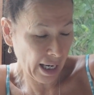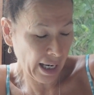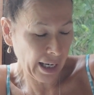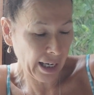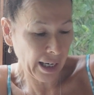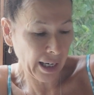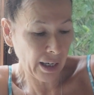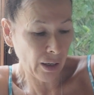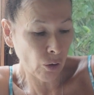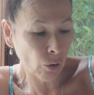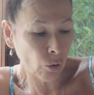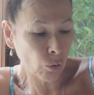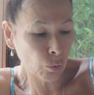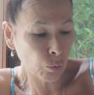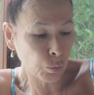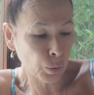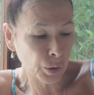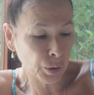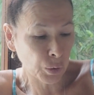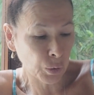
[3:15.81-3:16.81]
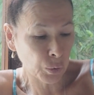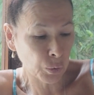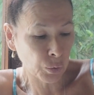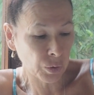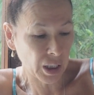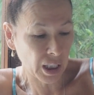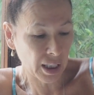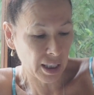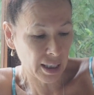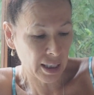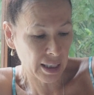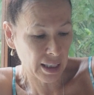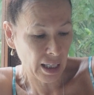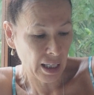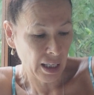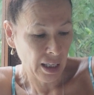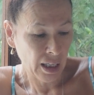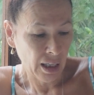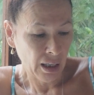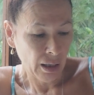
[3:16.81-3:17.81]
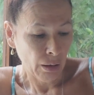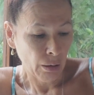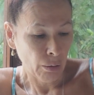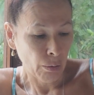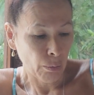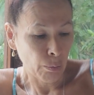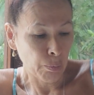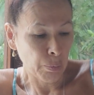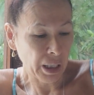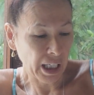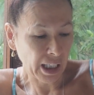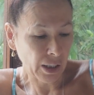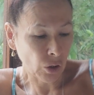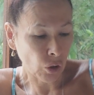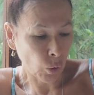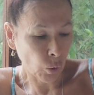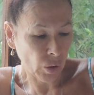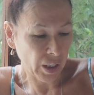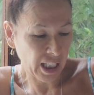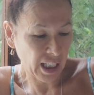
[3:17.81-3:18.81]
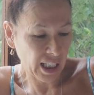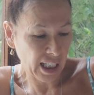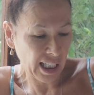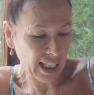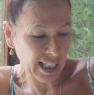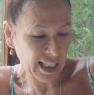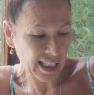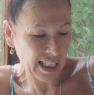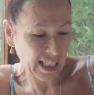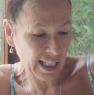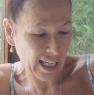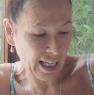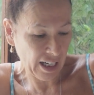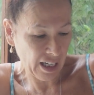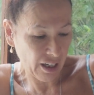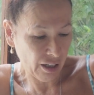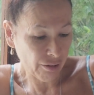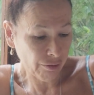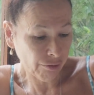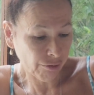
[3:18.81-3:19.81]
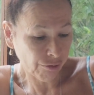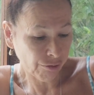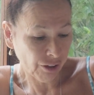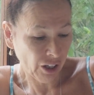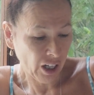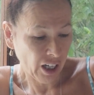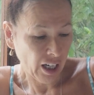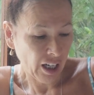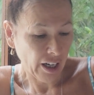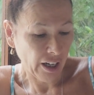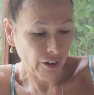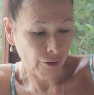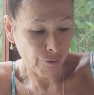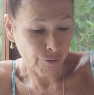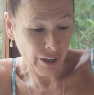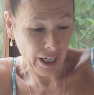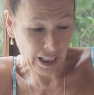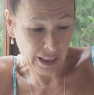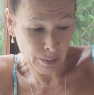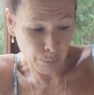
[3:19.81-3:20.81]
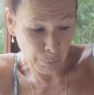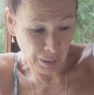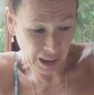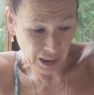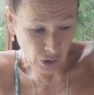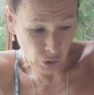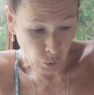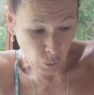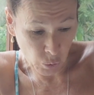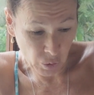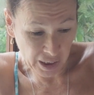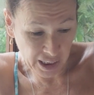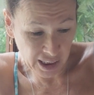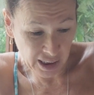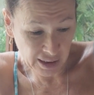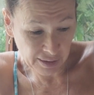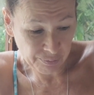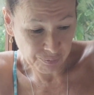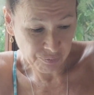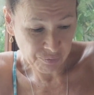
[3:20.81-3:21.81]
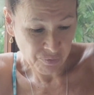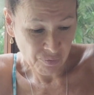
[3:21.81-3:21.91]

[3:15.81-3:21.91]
How will this Bitcoin ETF affect Bitcoin?